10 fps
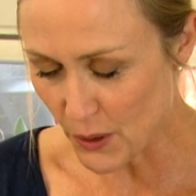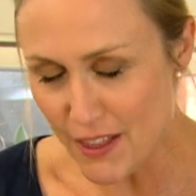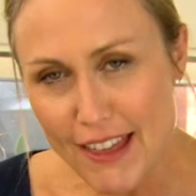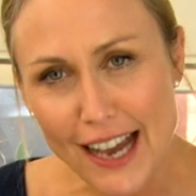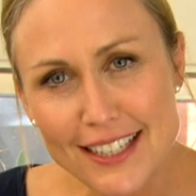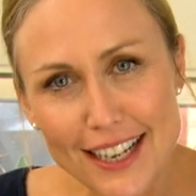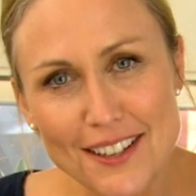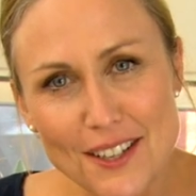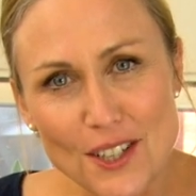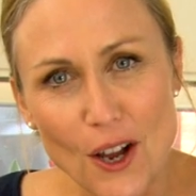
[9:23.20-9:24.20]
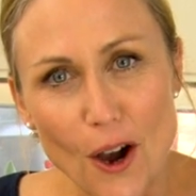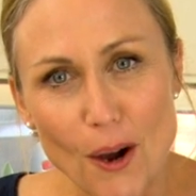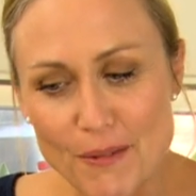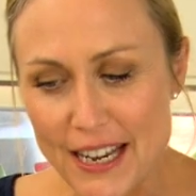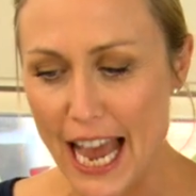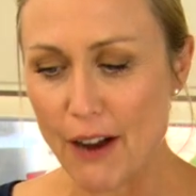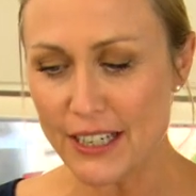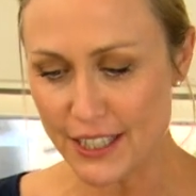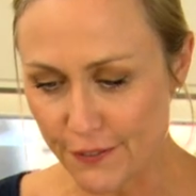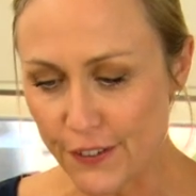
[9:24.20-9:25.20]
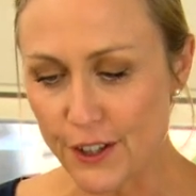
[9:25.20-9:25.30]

with that done at the top, now it's for